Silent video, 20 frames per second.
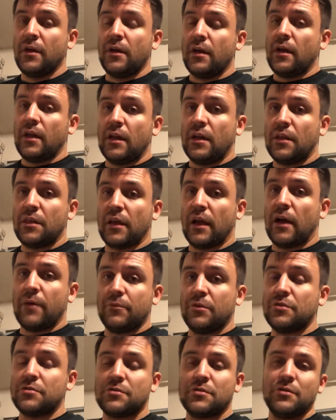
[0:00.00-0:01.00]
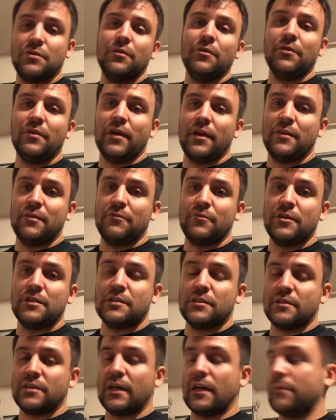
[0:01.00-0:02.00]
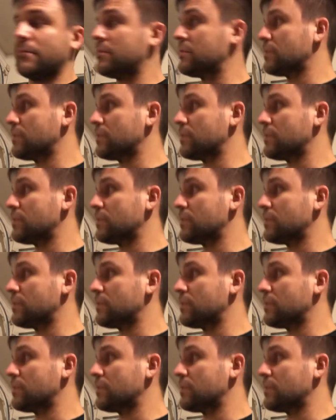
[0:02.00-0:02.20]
anything I'm used to in recent times.